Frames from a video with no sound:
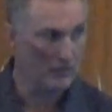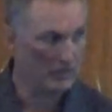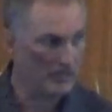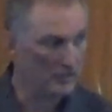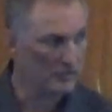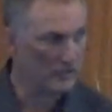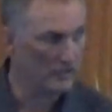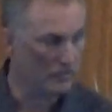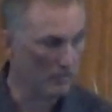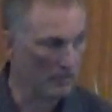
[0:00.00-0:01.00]
We look at the
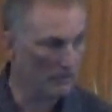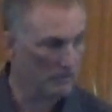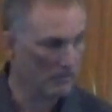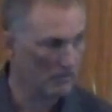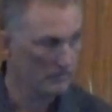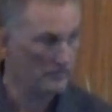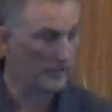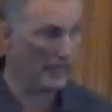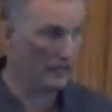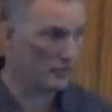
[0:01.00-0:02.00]
seashore.
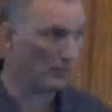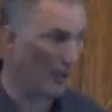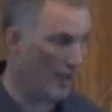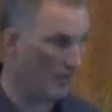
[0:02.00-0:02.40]
So here's the